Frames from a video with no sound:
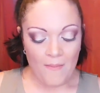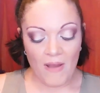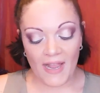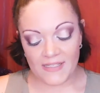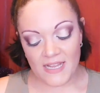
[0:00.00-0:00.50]

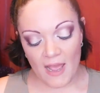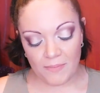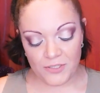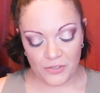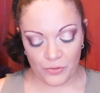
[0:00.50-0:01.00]
My
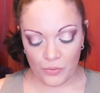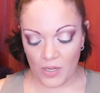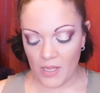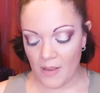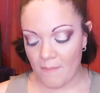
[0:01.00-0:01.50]
top 2
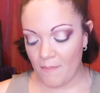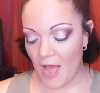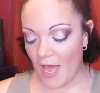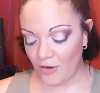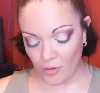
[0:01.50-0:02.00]

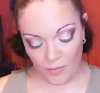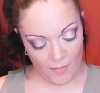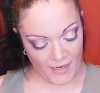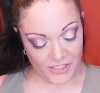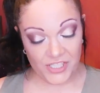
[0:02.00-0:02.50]
honorable
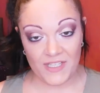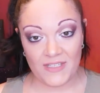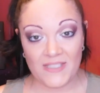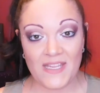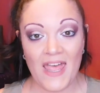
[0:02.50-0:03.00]

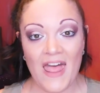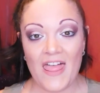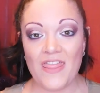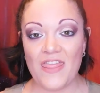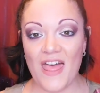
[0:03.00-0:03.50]
mentions
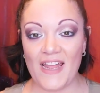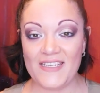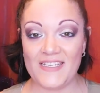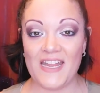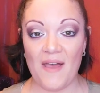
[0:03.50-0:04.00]
that
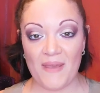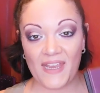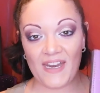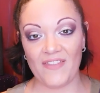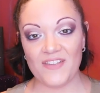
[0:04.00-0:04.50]
did not make
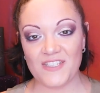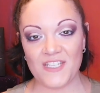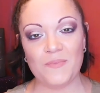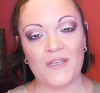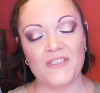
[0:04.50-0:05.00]
it on this
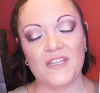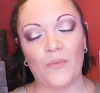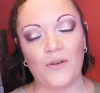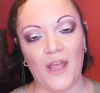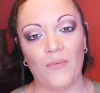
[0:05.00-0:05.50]
list because they
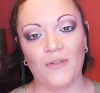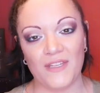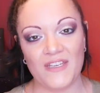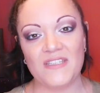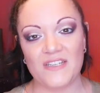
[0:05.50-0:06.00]
were not
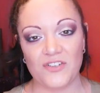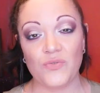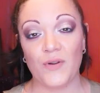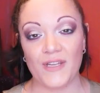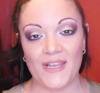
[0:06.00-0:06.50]
released in
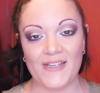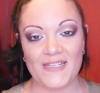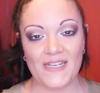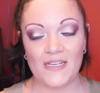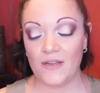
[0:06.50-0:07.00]

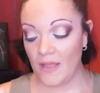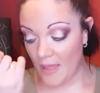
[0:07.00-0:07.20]
2018.